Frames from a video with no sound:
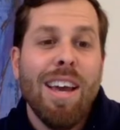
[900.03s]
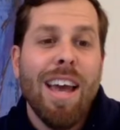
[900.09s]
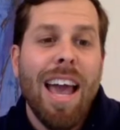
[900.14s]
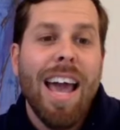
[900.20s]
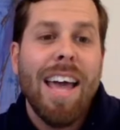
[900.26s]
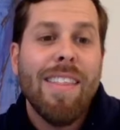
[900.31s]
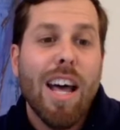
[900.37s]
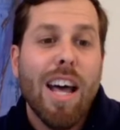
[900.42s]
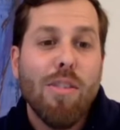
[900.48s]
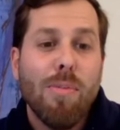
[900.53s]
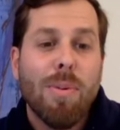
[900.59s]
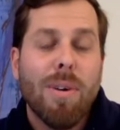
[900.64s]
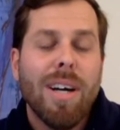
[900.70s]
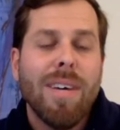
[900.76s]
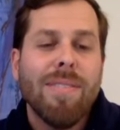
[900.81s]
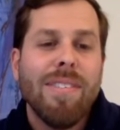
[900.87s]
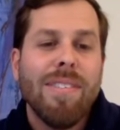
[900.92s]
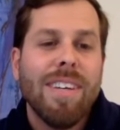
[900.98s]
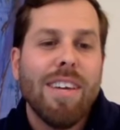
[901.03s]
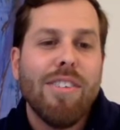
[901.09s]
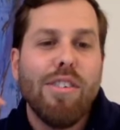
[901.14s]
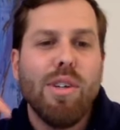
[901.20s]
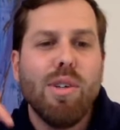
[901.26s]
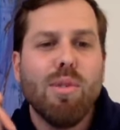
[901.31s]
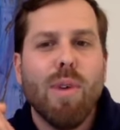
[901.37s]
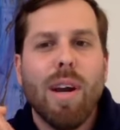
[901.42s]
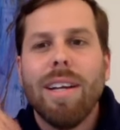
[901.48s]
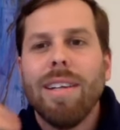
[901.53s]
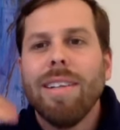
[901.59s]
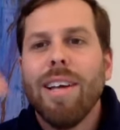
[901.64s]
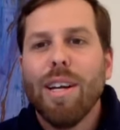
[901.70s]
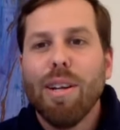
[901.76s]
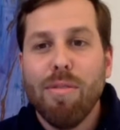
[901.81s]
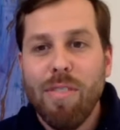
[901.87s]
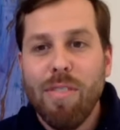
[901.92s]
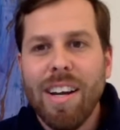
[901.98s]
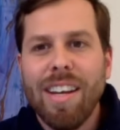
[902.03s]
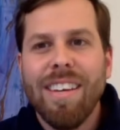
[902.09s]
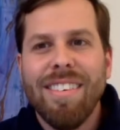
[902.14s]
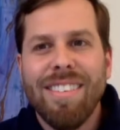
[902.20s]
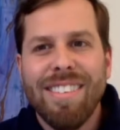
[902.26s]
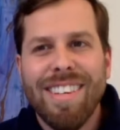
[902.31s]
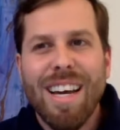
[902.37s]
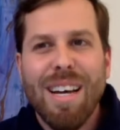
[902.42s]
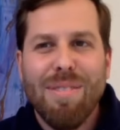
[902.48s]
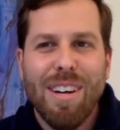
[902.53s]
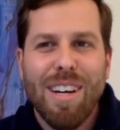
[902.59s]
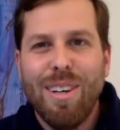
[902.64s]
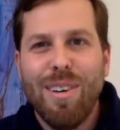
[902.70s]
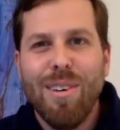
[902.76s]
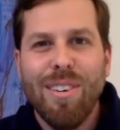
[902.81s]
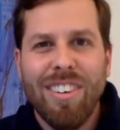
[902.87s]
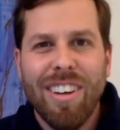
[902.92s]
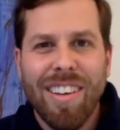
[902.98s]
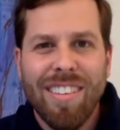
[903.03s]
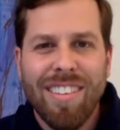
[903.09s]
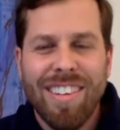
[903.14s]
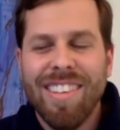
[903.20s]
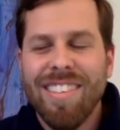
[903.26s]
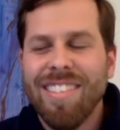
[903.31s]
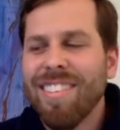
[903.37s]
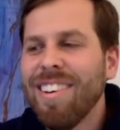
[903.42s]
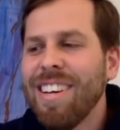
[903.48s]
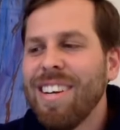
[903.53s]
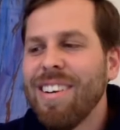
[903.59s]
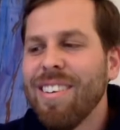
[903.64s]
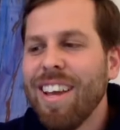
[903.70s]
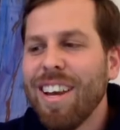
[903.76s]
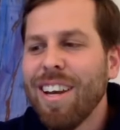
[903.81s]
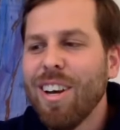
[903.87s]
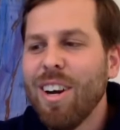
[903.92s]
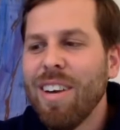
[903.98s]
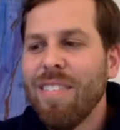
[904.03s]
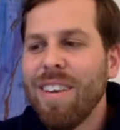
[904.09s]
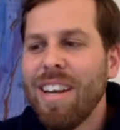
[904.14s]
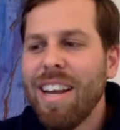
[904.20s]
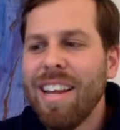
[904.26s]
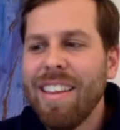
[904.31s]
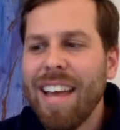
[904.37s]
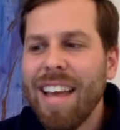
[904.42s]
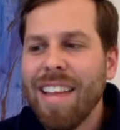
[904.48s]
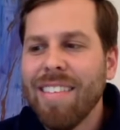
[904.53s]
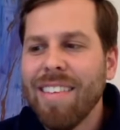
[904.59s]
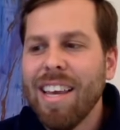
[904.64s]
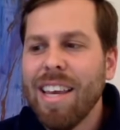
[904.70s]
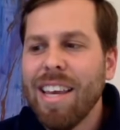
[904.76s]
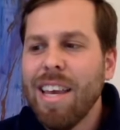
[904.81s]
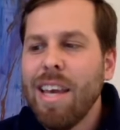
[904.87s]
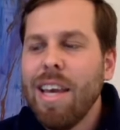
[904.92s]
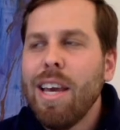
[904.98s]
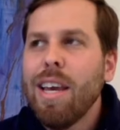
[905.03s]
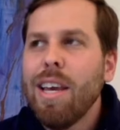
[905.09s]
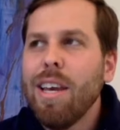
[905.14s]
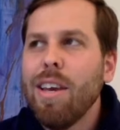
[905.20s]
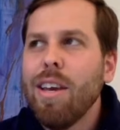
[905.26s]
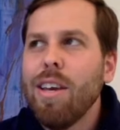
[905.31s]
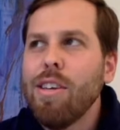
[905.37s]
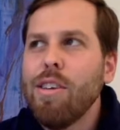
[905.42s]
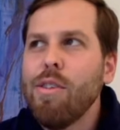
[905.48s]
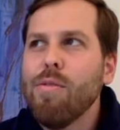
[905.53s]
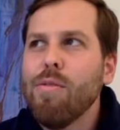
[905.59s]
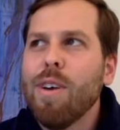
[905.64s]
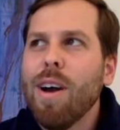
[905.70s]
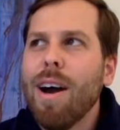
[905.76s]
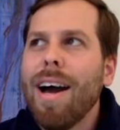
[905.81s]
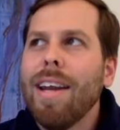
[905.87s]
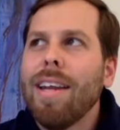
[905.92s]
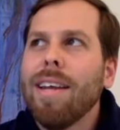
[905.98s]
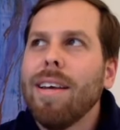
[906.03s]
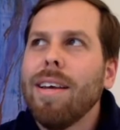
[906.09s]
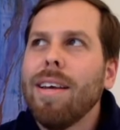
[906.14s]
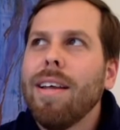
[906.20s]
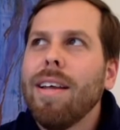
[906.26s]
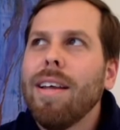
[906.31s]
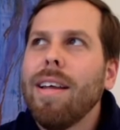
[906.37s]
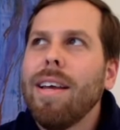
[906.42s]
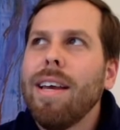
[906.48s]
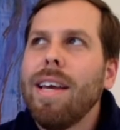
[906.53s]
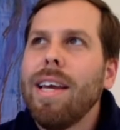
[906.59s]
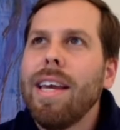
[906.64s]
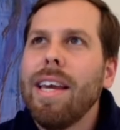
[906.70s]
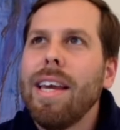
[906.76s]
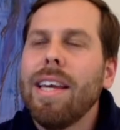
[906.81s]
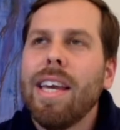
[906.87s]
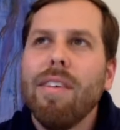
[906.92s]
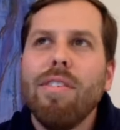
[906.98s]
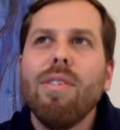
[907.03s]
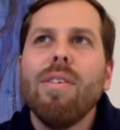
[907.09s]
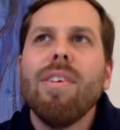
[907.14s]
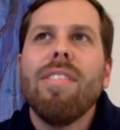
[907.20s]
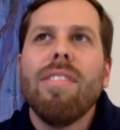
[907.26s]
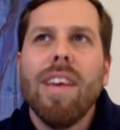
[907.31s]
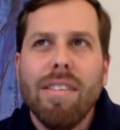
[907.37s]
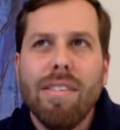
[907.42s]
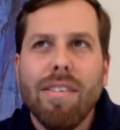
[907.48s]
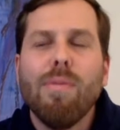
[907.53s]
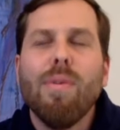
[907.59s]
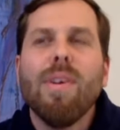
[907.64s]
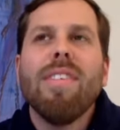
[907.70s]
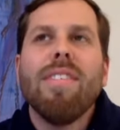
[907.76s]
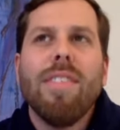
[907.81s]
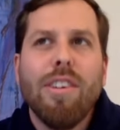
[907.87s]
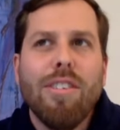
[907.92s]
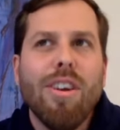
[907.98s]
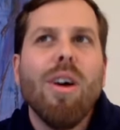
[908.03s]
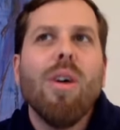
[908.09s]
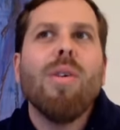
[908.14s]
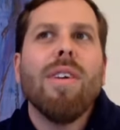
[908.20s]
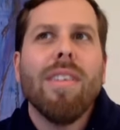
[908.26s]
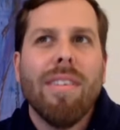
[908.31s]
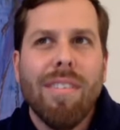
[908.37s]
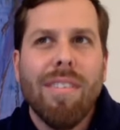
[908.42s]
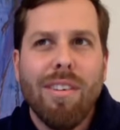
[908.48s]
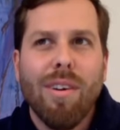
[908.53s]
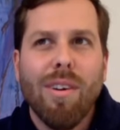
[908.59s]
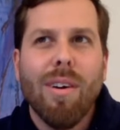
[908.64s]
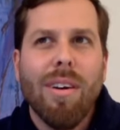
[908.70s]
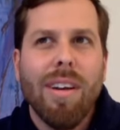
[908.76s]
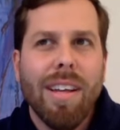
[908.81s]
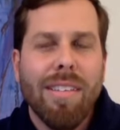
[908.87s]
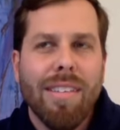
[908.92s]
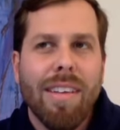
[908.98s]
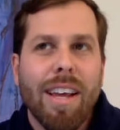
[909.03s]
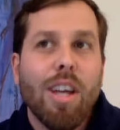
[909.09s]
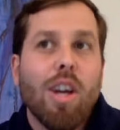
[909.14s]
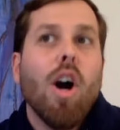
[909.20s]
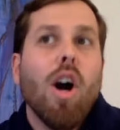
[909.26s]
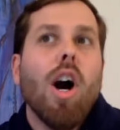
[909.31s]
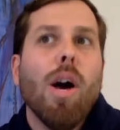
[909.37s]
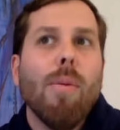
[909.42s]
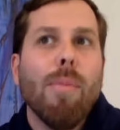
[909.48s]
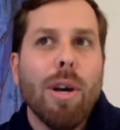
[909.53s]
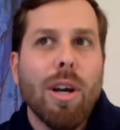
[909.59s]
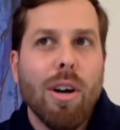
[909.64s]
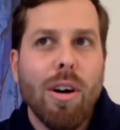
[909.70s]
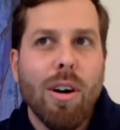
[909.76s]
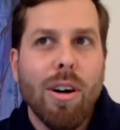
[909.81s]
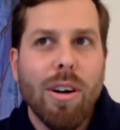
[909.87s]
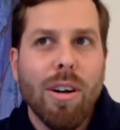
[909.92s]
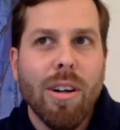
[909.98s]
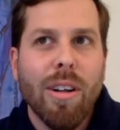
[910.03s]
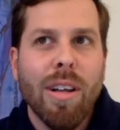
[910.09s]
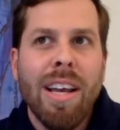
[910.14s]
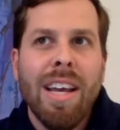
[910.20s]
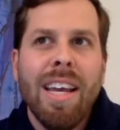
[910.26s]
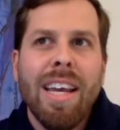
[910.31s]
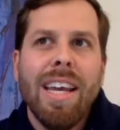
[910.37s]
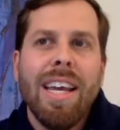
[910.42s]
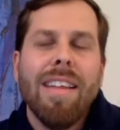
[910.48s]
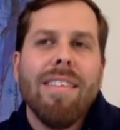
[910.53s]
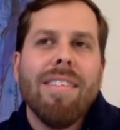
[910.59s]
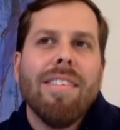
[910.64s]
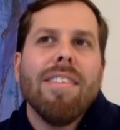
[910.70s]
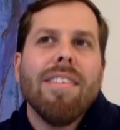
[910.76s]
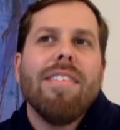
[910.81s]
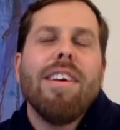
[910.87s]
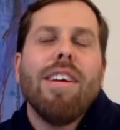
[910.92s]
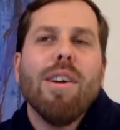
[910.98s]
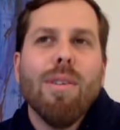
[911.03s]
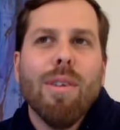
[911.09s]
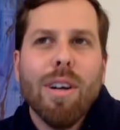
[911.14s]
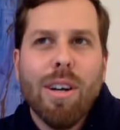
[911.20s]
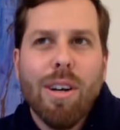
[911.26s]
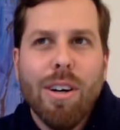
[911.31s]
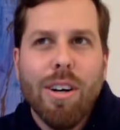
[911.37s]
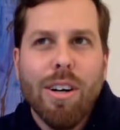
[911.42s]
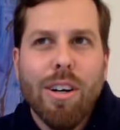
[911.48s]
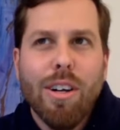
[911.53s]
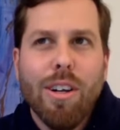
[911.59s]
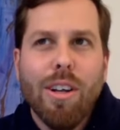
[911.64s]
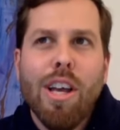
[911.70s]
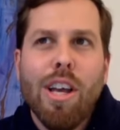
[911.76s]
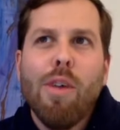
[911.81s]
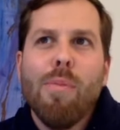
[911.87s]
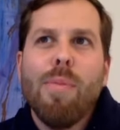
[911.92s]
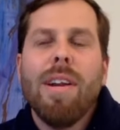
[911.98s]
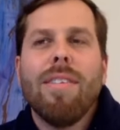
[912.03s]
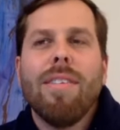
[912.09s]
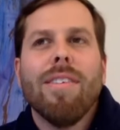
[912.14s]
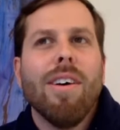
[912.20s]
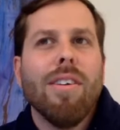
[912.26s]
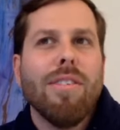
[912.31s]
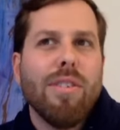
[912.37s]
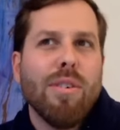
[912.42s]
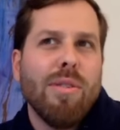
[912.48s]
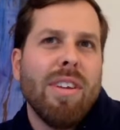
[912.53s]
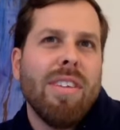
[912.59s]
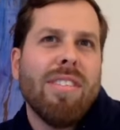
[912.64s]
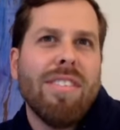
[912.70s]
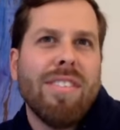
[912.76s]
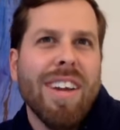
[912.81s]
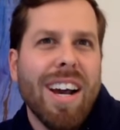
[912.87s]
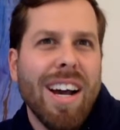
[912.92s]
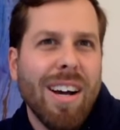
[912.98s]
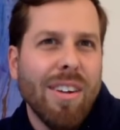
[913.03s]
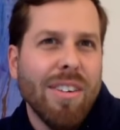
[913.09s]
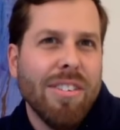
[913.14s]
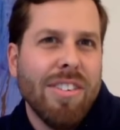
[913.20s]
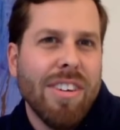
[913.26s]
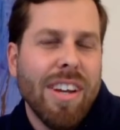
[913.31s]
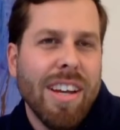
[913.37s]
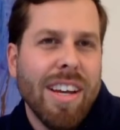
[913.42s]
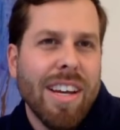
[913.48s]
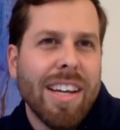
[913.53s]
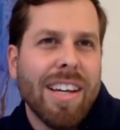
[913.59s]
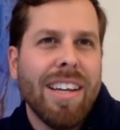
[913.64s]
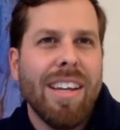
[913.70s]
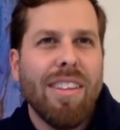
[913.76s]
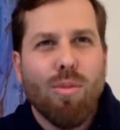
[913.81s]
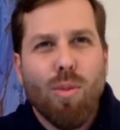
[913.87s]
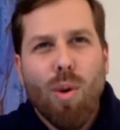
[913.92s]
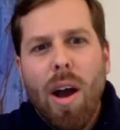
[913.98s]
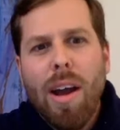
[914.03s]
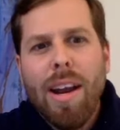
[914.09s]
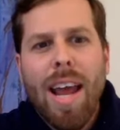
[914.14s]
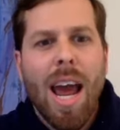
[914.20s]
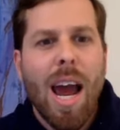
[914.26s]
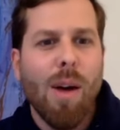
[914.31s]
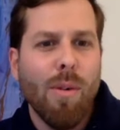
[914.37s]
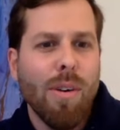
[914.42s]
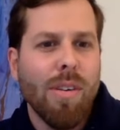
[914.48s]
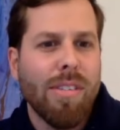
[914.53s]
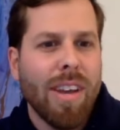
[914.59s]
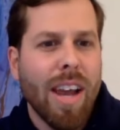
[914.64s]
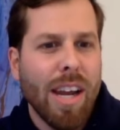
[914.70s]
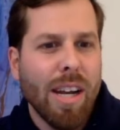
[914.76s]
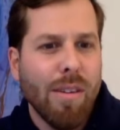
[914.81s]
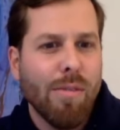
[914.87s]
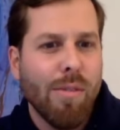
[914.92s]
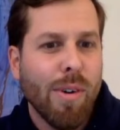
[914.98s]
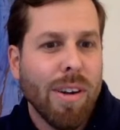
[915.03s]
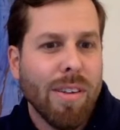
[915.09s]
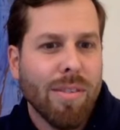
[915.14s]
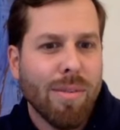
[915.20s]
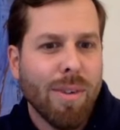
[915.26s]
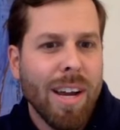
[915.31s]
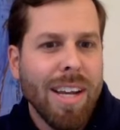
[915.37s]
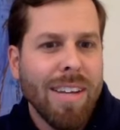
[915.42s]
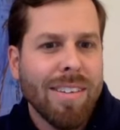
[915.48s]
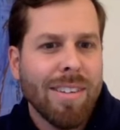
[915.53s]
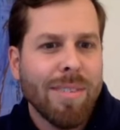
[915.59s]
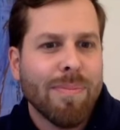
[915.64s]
And that's probably because you write a lot of funny stuff. I know Justin, so I know that comment. And that's like, it gives you a sense of what's the tone of the story. It's like comical, it's satirical, but it's also nostalgic. It's Ron Howard's kind of voice, right?